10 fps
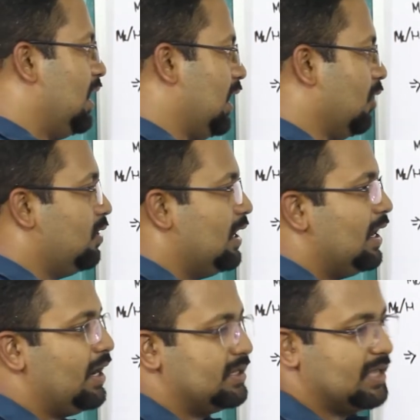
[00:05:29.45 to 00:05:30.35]
Now,
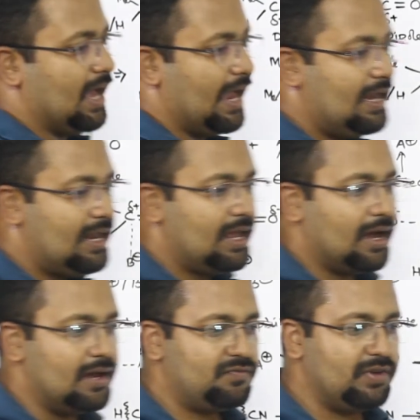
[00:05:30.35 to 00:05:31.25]
it is highly
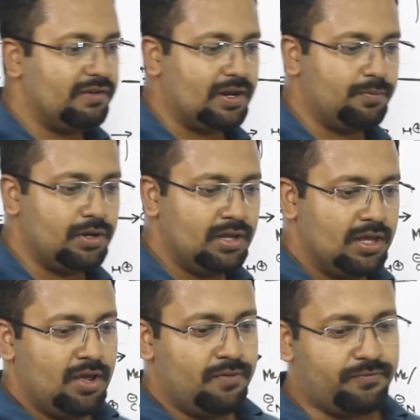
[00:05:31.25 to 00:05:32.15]
unfavorable
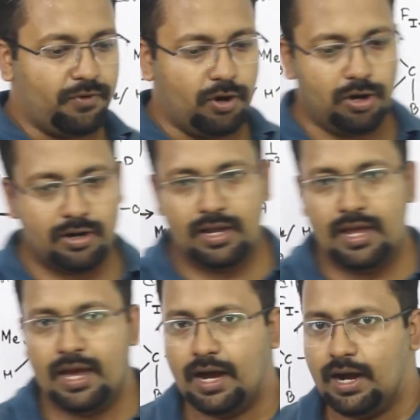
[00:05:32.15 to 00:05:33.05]
for
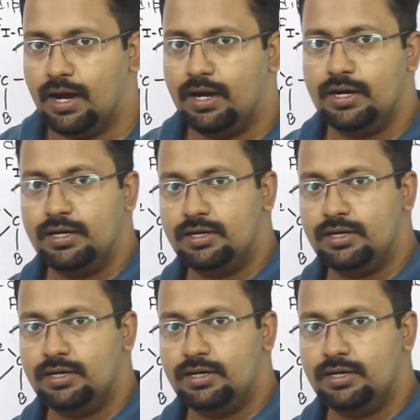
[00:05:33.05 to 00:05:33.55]
a